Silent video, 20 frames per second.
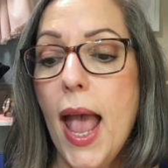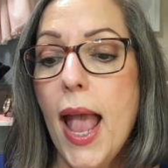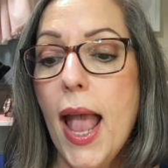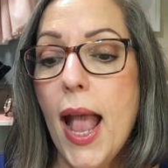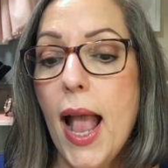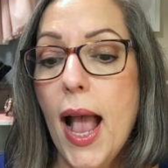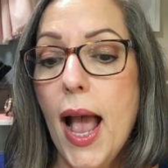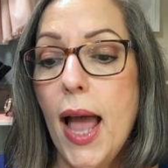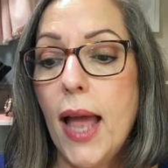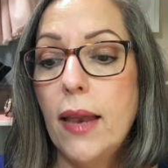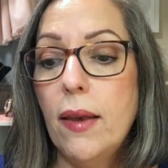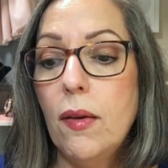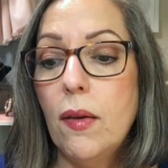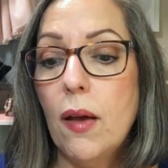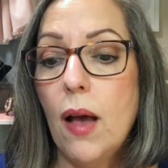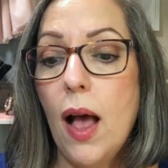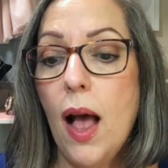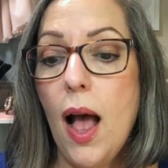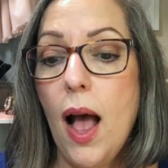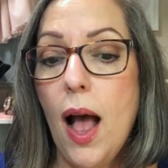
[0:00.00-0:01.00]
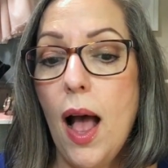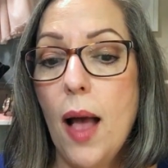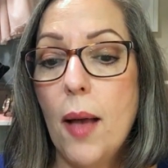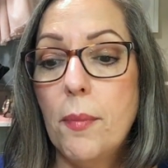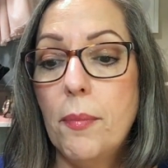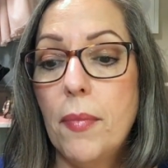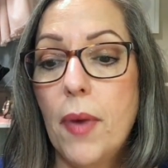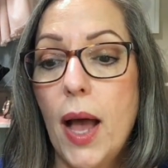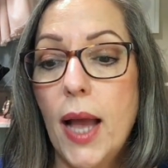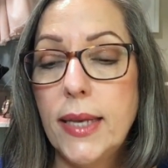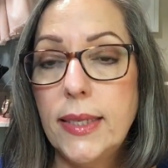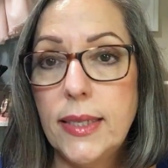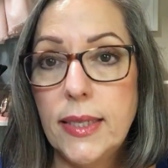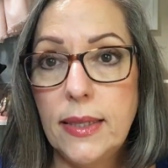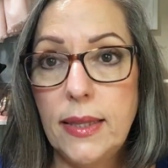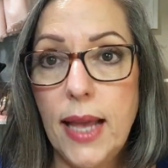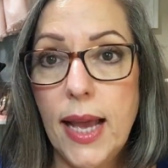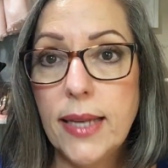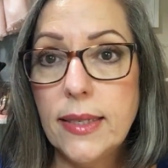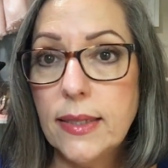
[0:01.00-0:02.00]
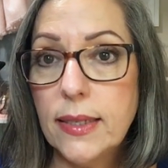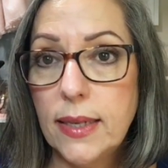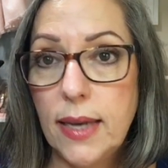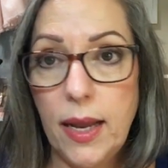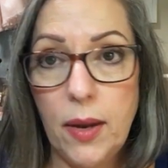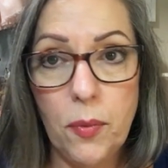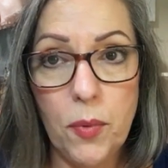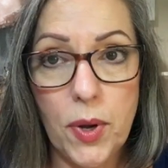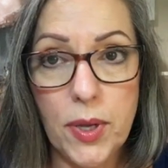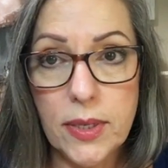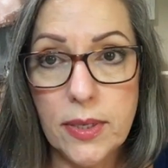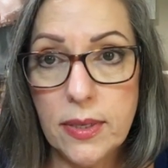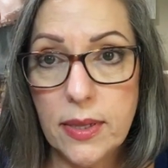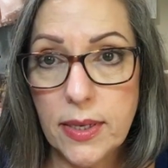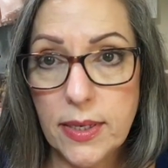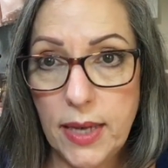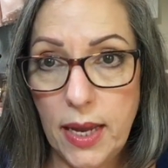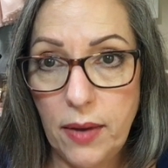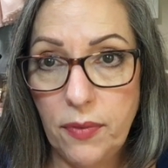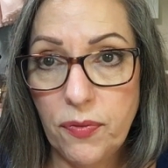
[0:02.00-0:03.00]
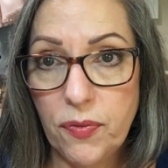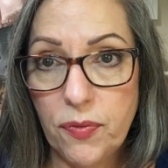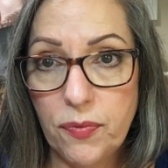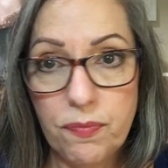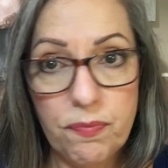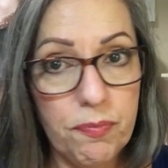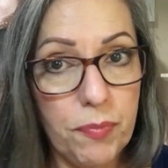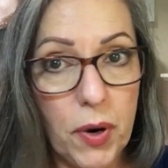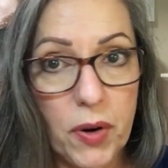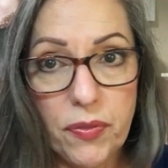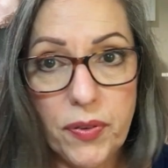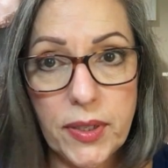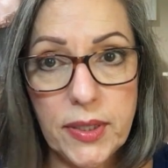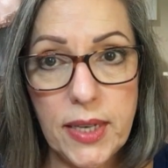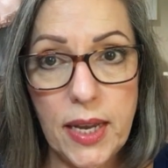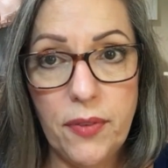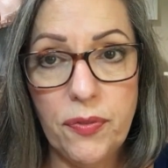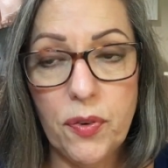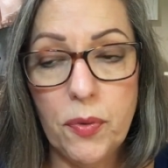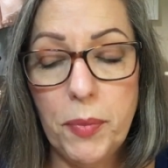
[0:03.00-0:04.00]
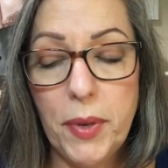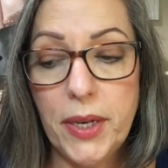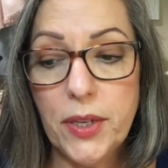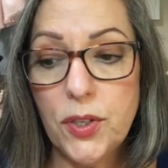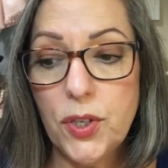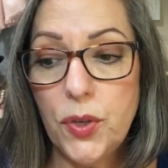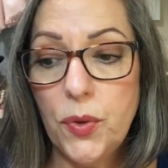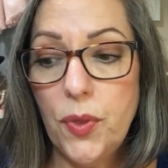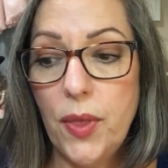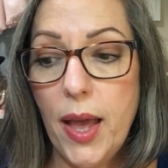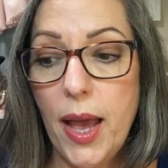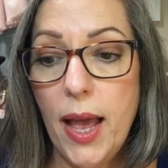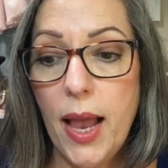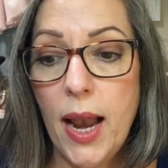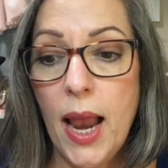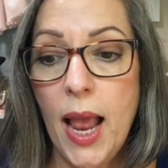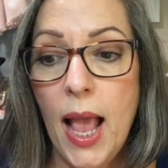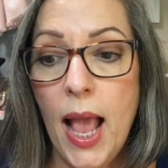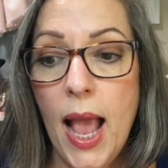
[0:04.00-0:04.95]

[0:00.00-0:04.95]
And um, I did that, today was the day perfect day for me to do that.